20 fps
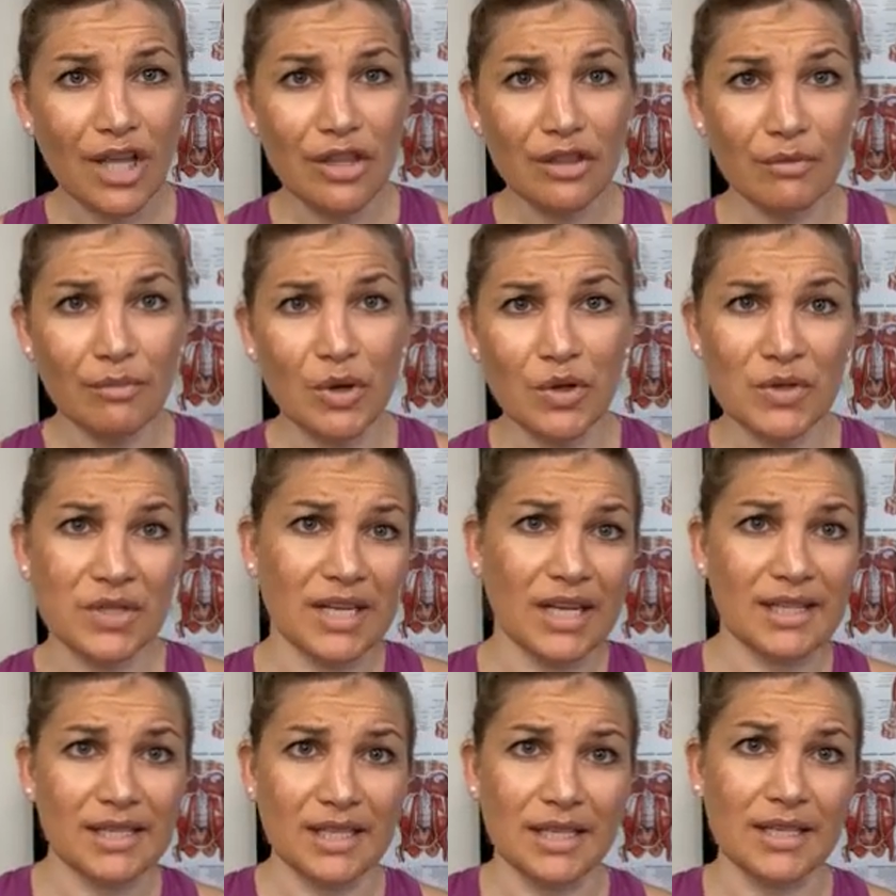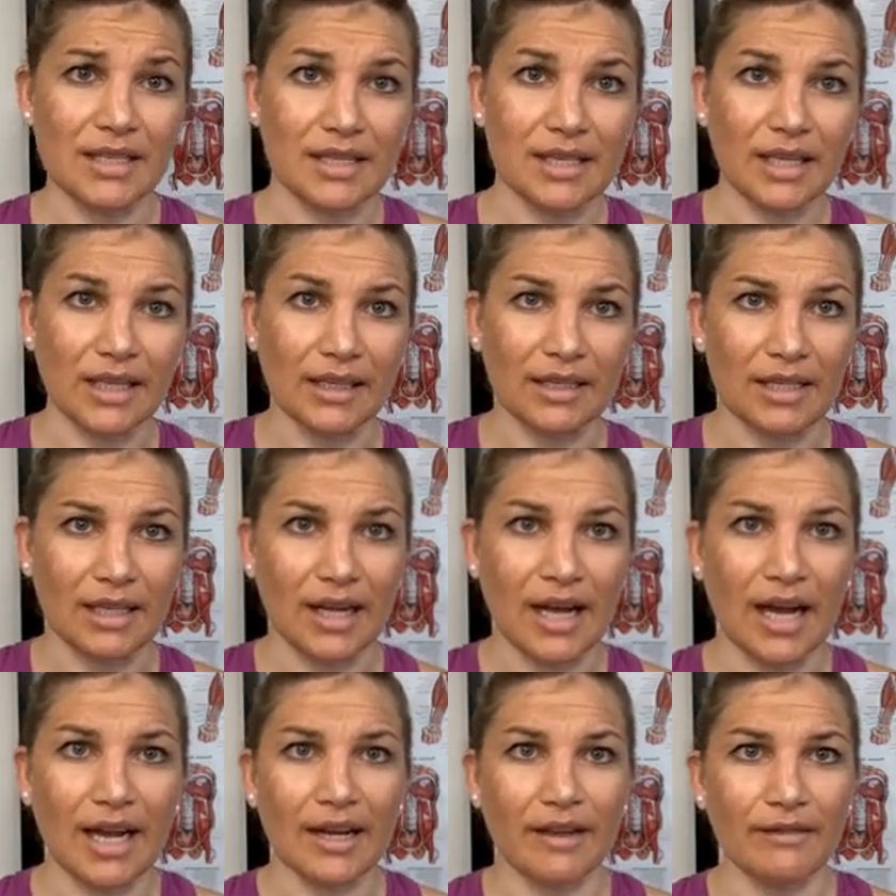the most sexiest thing to
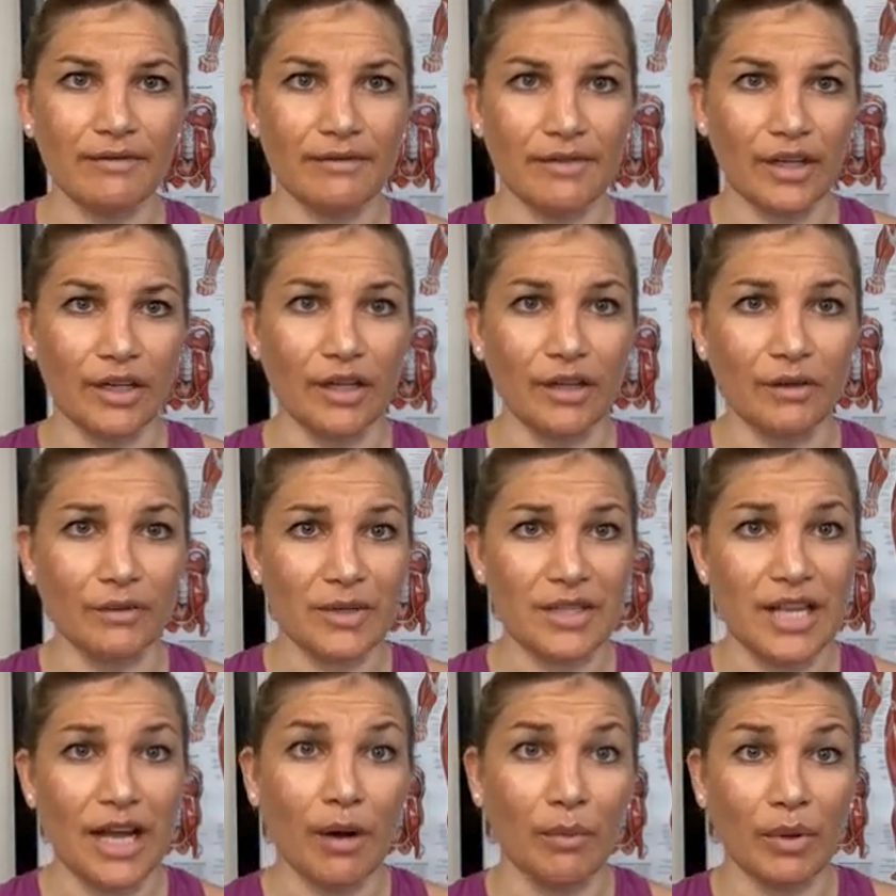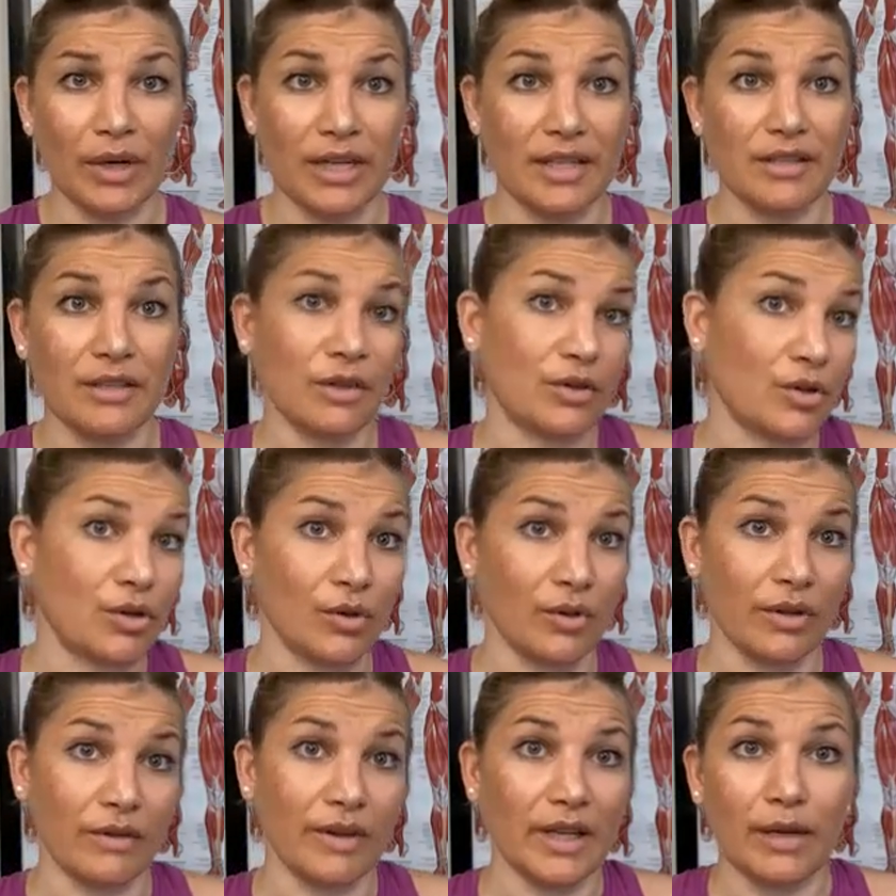kind of, sell, but it's the
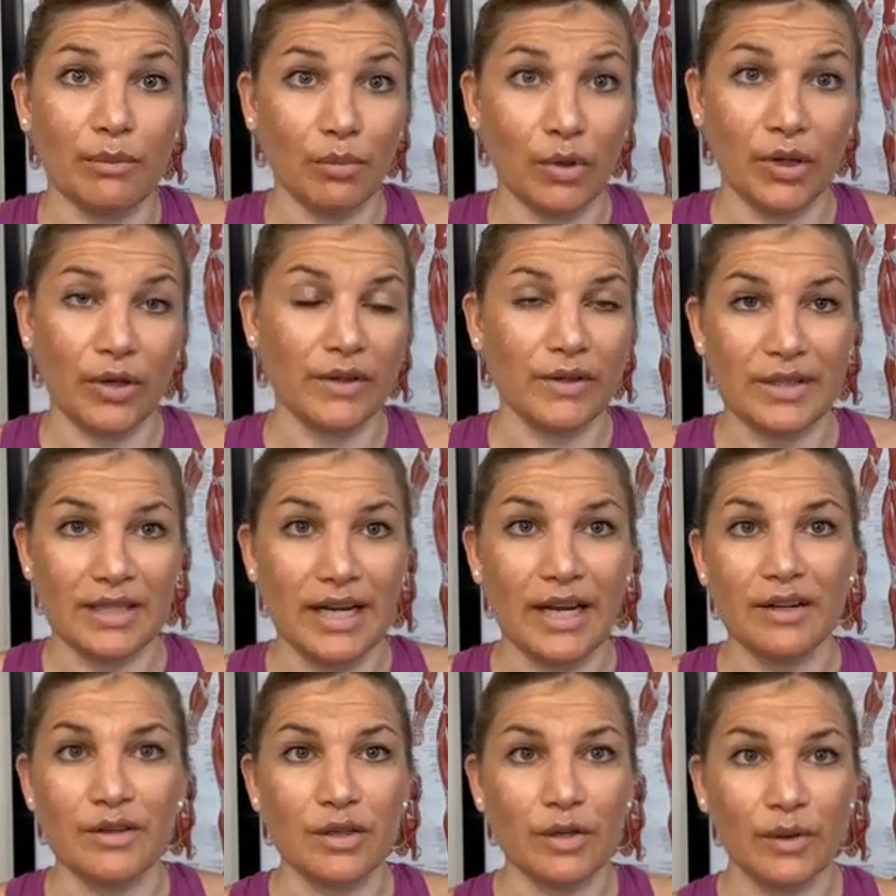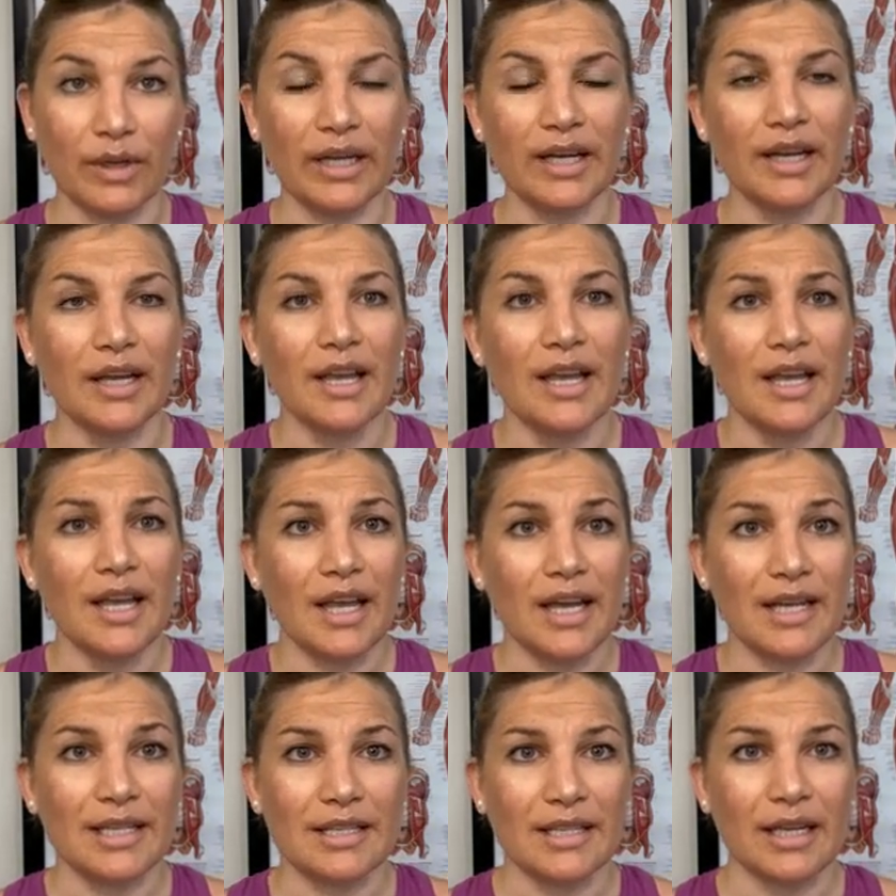truth of it. It boils down to it.
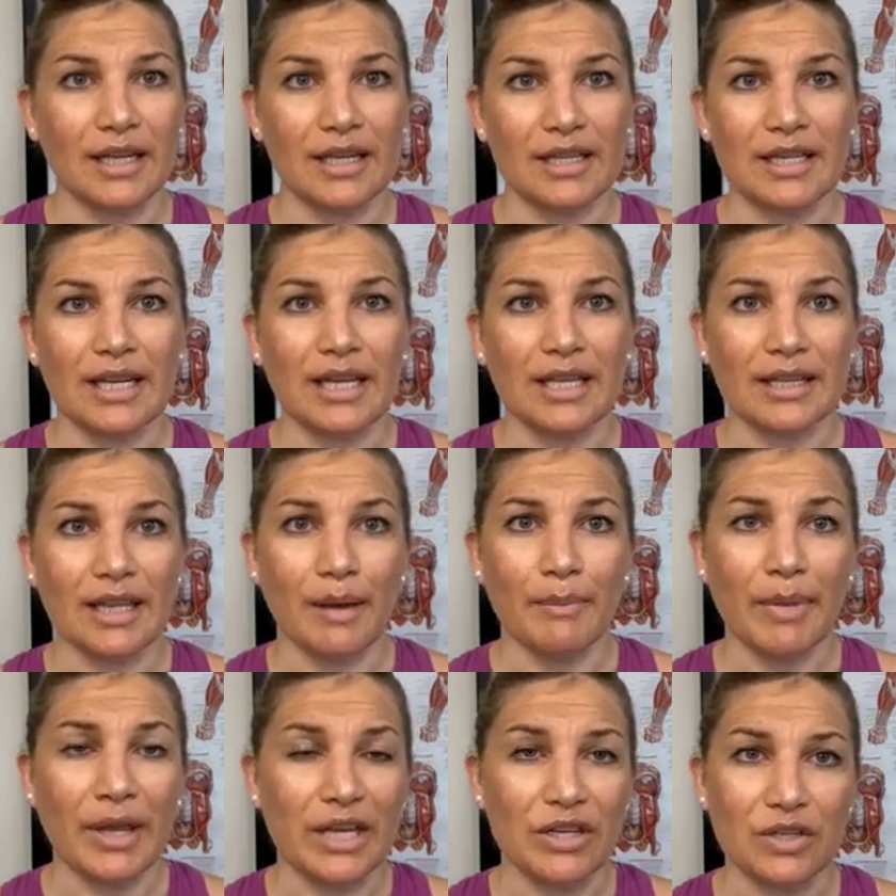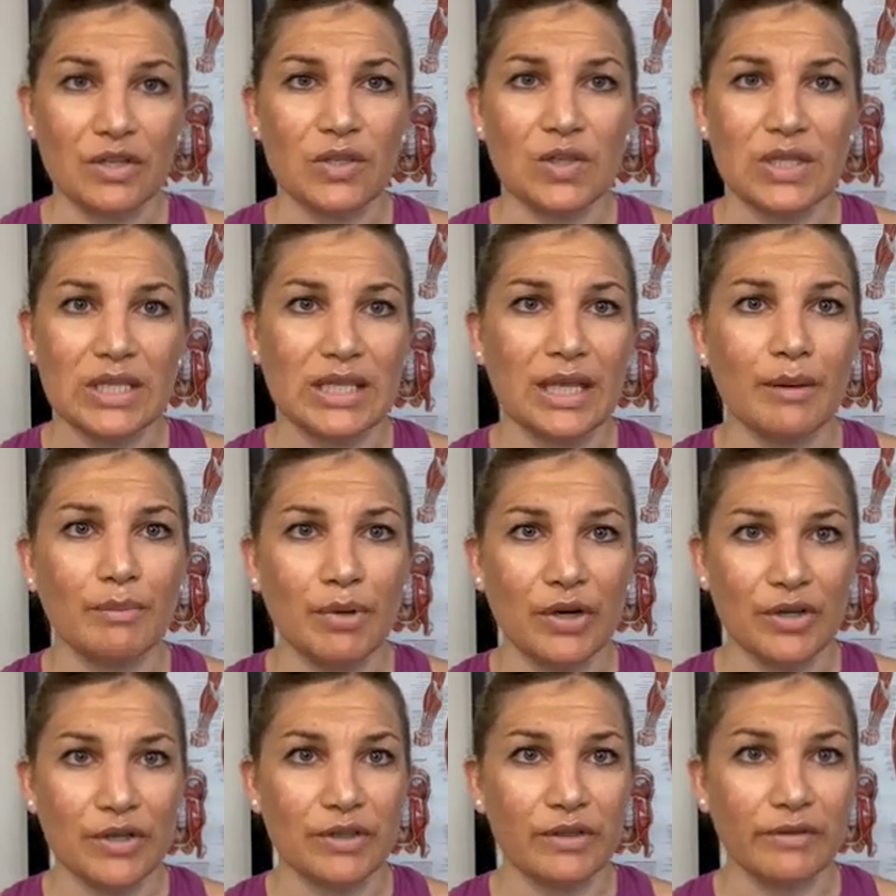It's going to take that patience and
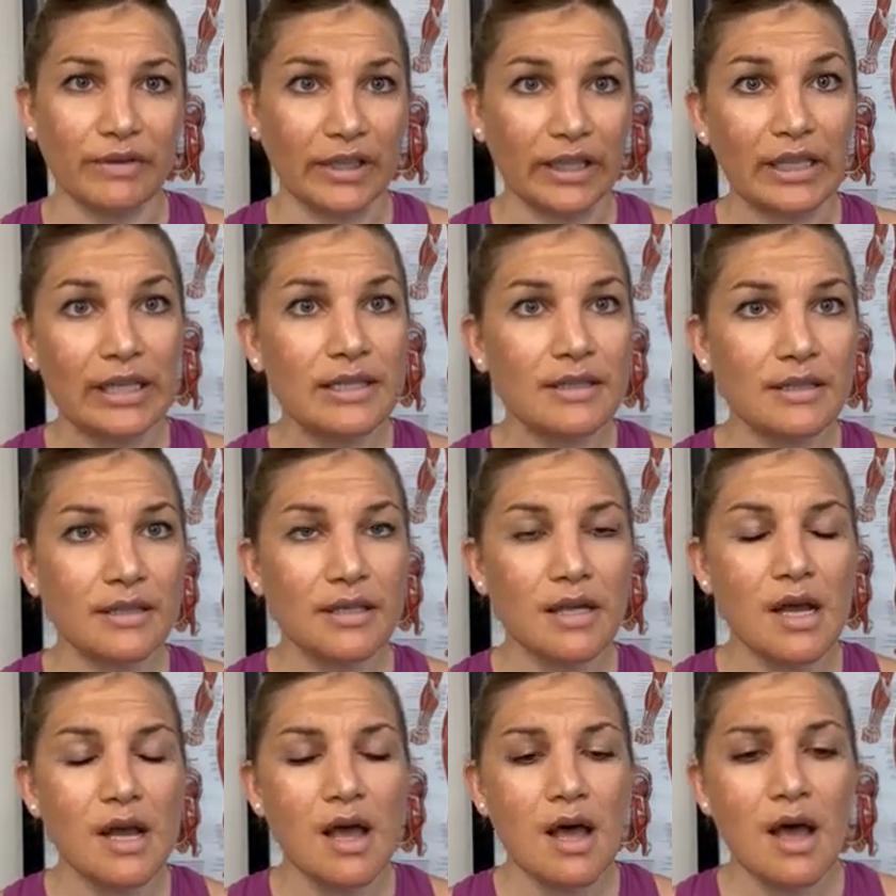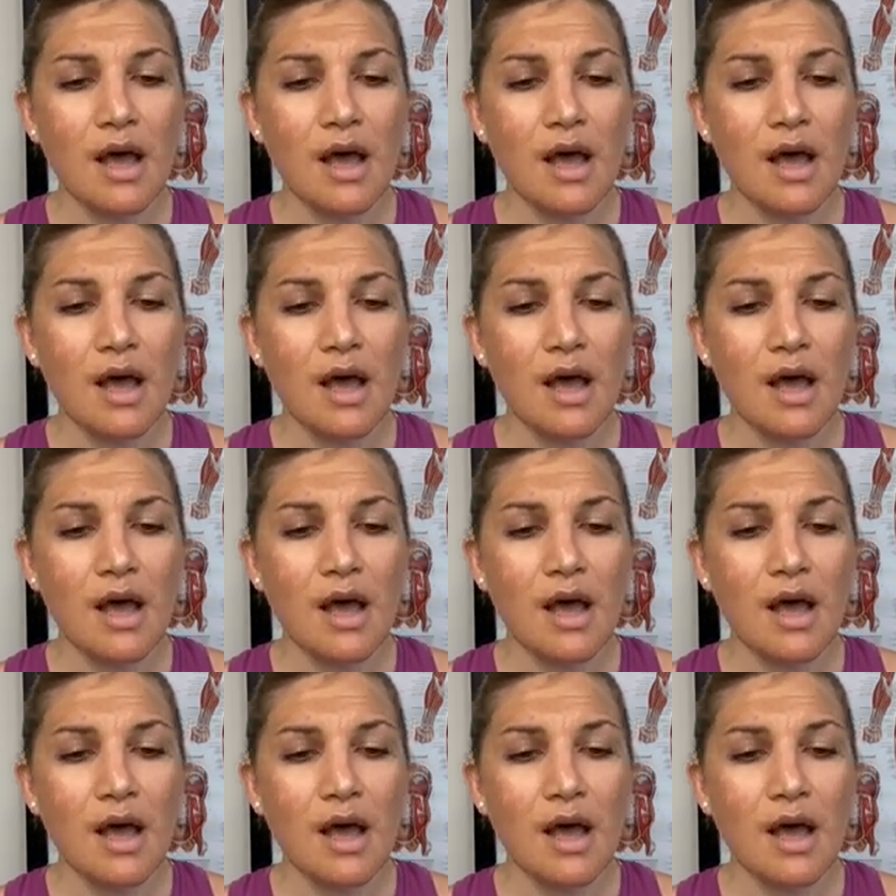that perseverance.